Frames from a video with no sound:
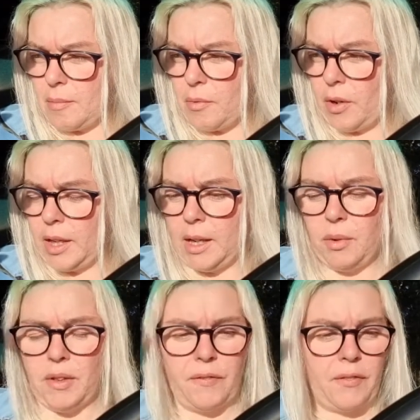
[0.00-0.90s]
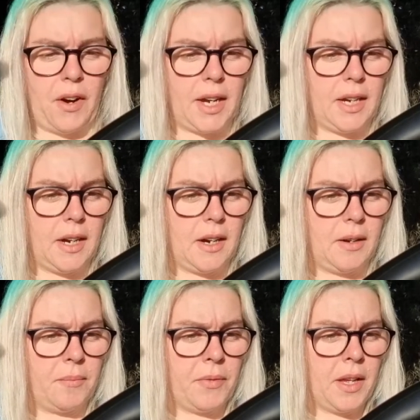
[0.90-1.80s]
working with fire.
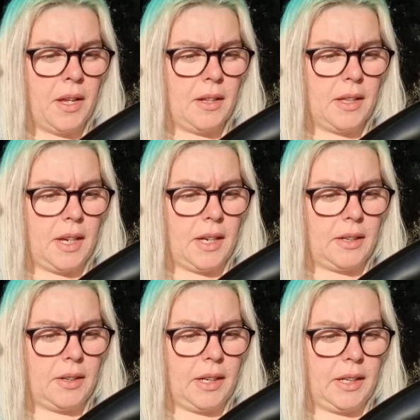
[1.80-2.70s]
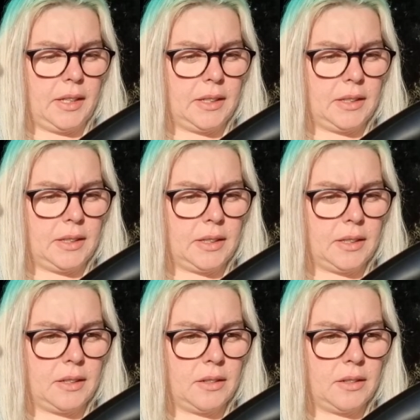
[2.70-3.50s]
There is